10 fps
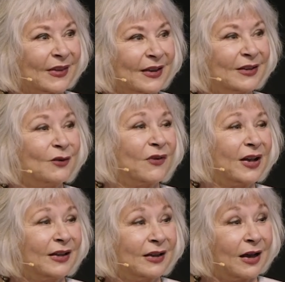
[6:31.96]
you
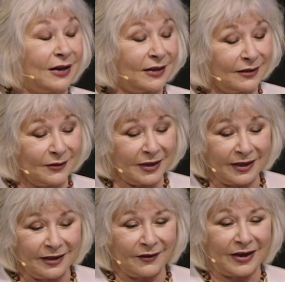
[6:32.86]
finally got it. Okay,
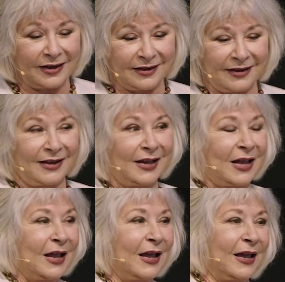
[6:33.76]
great.
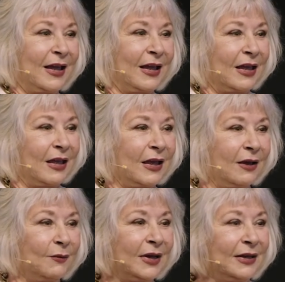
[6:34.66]

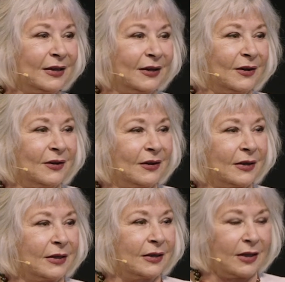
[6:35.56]
What? Oh,
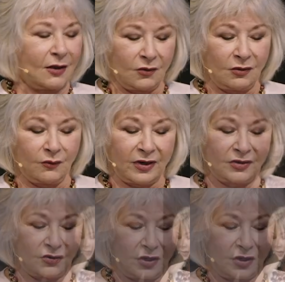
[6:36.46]
oh, you raised your